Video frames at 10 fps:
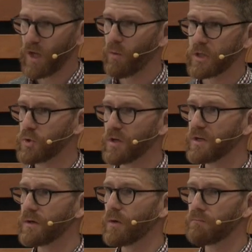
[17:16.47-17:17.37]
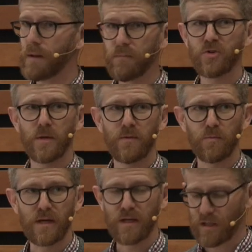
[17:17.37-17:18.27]
Not when union membership
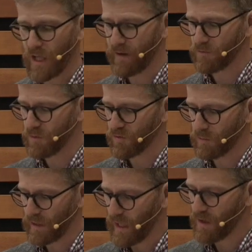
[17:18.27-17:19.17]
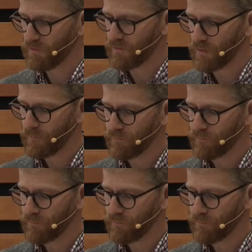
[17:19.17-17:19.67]
has been in decline for most of my life,